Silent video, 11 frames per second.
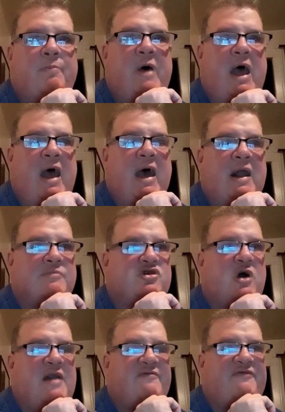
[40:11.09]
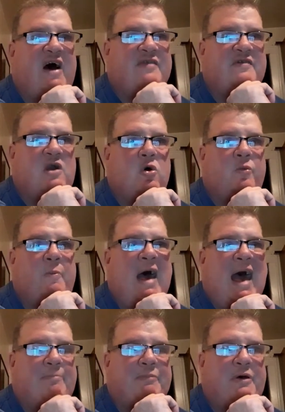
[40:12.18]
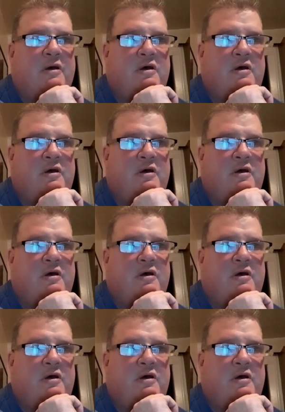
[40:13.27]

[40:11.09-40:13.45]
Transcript: And I'm trying to find the old map.